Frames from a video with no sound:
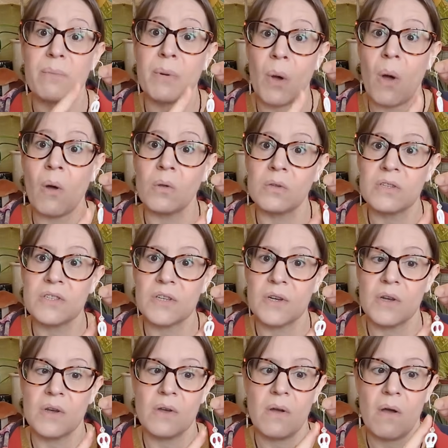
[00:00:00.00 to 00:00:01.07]
but
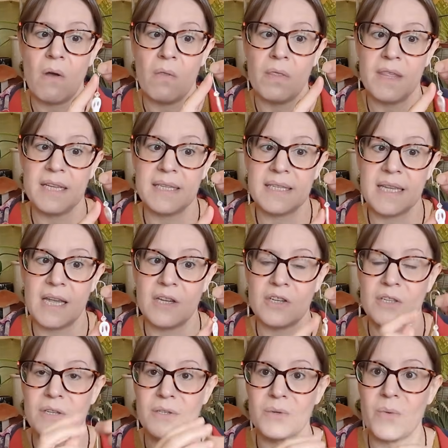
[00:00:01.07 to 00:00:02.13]
also on this section
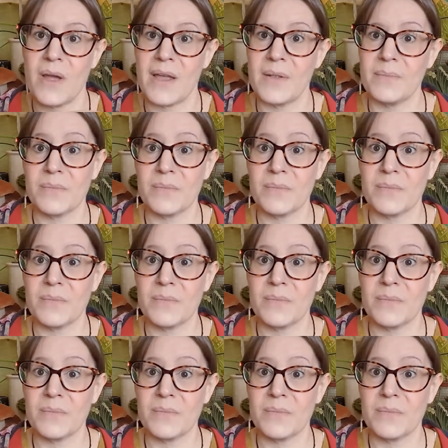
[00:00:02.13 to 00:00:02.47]
as well,